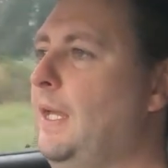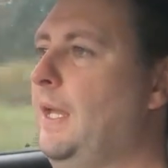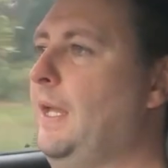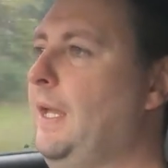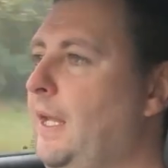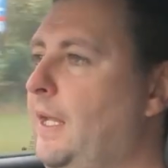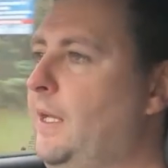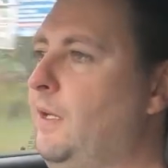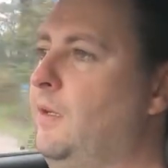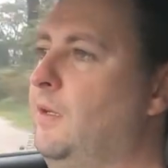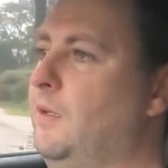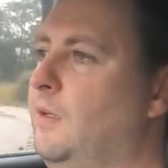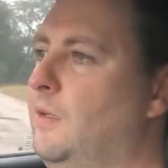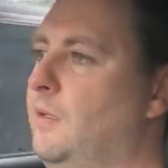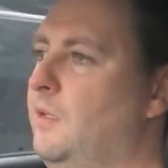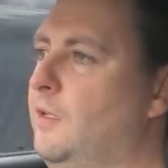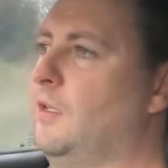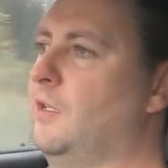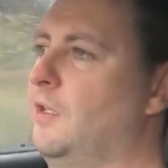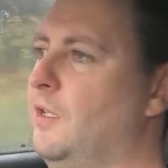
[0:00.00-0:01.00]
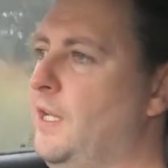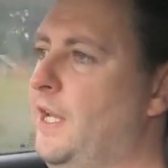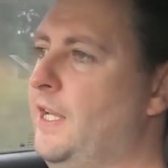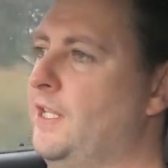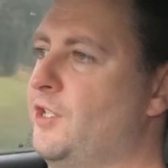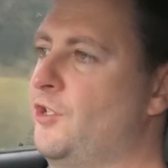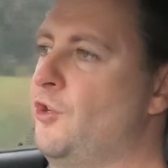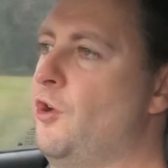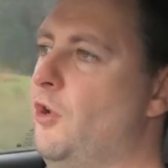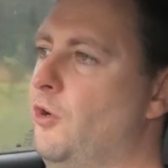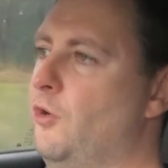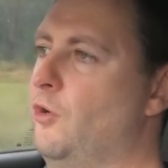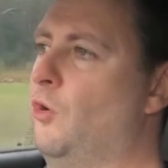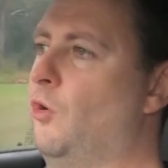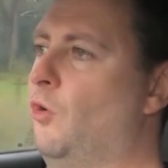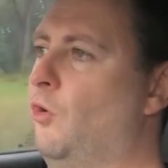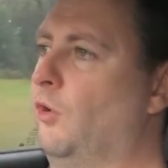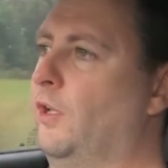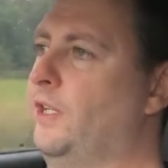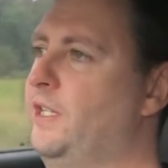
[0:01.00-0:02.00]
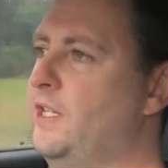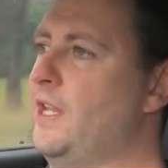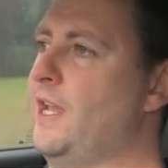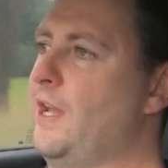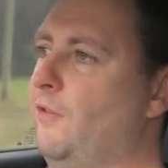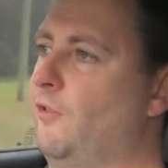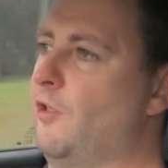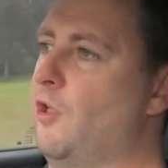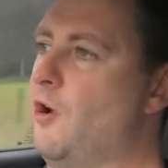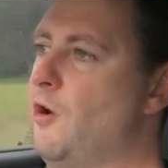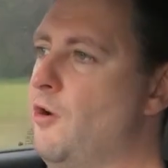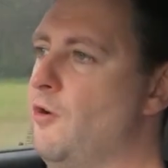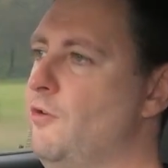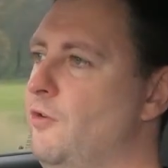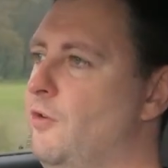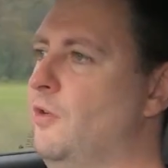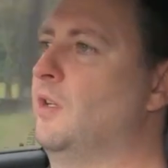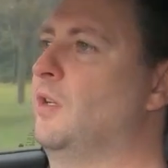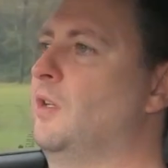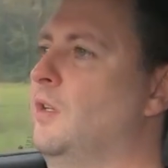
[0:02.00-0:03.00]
and it's not all in down low,